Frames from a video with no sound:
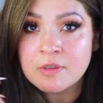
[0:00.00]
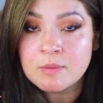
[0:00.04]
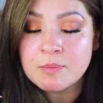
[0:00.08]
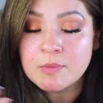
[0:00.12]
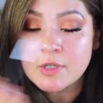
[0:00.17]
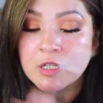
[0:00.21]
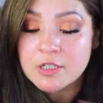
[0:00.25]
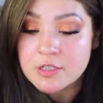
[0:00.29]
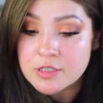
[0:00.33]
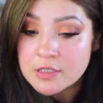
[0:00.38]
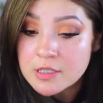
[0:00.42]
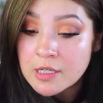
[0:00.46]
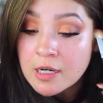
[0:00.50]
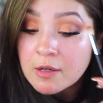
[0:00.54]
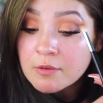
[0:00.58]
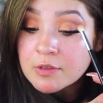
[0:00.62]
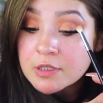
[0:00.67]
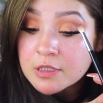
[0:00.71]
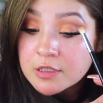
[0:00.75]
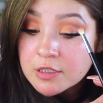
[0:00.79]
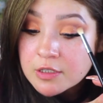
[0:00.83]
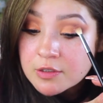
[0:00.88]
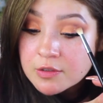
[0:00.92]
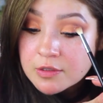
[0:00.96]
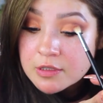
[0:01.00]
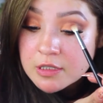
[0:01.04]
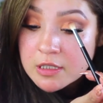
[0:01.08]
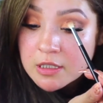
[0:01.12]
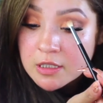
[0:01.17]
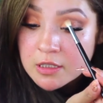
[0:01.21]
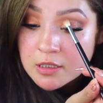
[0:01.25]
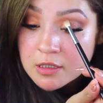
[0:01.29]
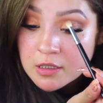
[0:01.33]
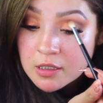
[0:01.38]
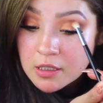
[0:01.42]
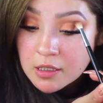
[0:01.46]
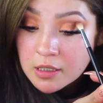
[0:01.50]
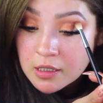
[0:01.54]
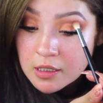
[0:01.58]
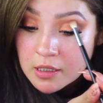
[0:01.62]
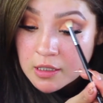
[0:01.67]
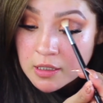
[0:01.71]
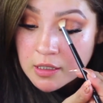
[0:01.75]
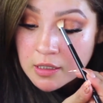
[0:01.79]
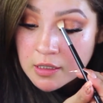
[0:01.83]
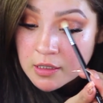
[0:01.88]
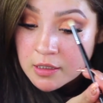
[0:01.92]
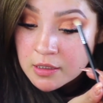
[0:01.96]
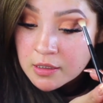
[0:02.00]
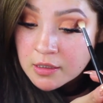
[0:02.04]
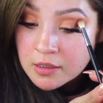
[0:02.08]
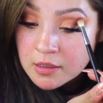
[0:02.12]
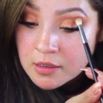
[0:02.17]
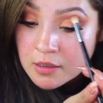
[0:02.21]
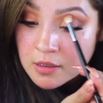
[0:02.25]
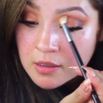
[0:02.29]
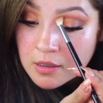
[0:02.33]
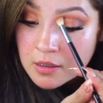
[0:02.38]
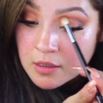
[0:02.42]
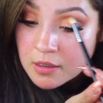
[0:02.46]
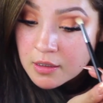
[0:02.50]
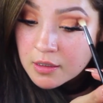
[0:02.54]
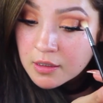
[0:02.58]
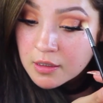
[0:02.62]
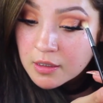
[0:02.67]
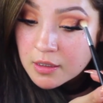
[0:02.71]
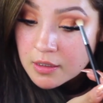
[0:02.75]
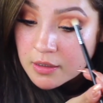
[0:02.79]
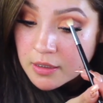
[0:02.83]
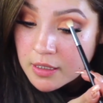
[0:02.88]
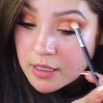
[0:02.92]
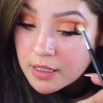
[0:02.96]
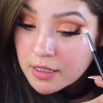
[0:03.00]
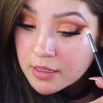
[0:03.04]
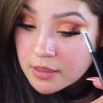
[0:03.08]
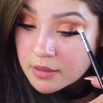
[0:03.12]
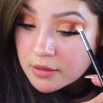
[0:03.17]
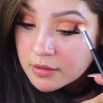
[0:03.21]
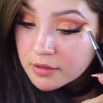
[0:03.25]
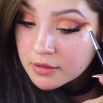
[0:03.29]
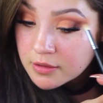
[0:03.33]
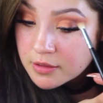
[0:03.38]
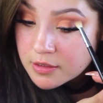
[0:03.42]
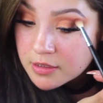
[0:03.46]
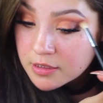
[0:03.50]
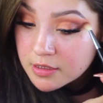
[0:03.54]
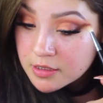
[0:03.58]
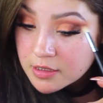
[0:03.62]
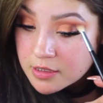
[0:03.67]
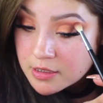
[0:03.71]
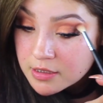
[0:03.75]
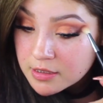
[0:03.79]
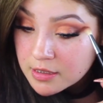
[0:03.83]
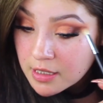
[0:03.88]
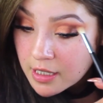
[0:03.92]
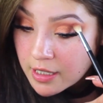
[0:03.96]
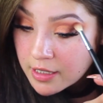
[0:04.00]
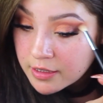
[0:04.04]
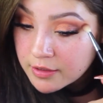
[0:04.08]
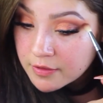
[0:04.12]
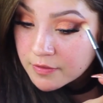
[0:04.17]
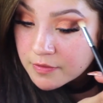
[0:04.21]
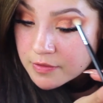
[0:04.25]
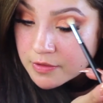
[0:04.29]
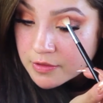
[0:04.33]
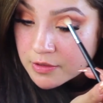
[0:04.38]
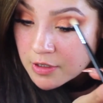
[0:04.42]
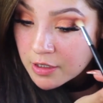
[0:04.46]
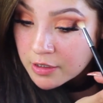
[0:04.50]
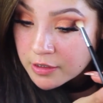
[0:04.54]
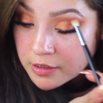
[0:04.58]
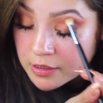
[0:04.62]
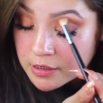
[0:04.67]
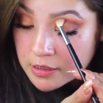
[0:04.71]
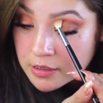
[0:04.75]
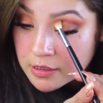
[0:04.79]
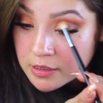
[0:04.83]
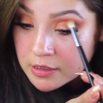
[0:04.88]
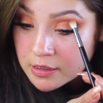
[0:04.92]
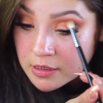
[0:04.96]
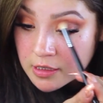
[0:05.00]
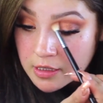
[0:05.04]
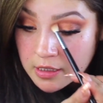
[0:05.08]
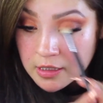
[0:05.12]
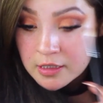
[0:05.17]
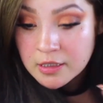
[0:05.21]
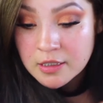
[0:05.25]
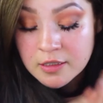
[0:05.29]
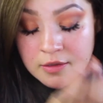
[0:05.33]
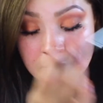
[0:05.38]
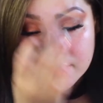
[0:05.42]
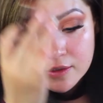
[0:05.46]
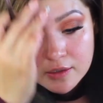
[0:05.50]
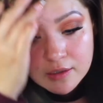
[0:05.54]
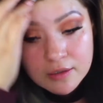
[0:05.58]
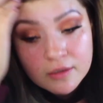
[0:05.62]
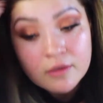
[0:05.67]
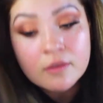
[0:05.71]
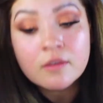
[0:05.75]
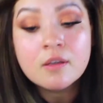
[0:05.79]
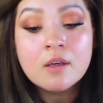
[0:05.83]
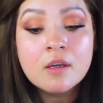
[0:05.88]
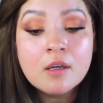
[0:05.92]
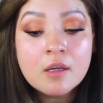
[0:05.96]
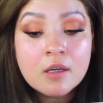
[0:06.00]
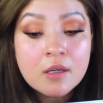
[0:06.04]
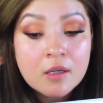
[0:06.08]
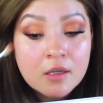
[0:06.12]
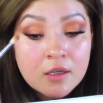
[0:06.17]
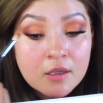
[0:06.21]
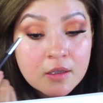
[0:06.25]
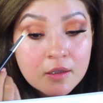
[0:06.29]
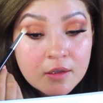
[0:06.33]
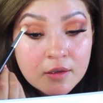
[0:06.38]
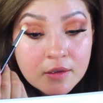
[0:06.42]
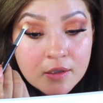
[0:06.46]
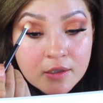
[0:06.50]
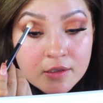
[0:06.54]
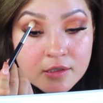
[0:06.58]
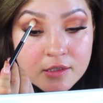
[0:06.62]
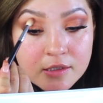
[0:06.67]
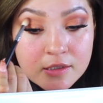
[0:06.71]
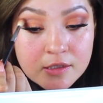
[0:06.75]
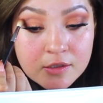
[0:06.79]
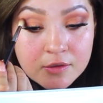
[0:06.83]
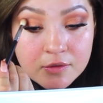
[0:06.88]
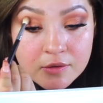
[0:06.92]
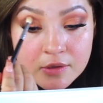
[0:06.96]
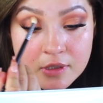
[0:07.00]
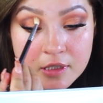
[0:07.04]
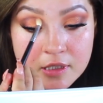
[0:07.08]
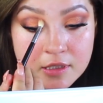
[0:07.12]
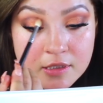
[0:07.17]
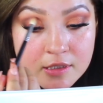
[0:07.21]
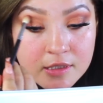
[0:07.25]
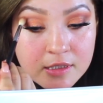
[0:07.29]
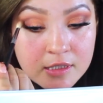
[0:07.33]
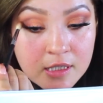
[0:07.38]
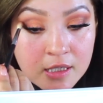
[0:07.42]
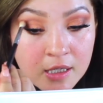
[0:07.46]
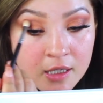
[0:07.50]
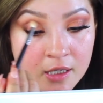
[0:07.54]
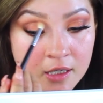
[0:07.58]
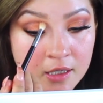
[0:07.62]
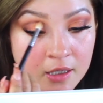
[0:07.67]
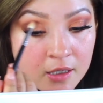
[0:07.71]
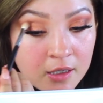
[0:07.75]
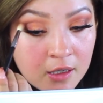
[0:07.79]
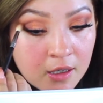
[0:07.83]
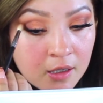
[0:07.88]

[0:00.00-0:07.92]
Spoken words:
brush that I was using, and again, just kind of darkening anything that still needs it.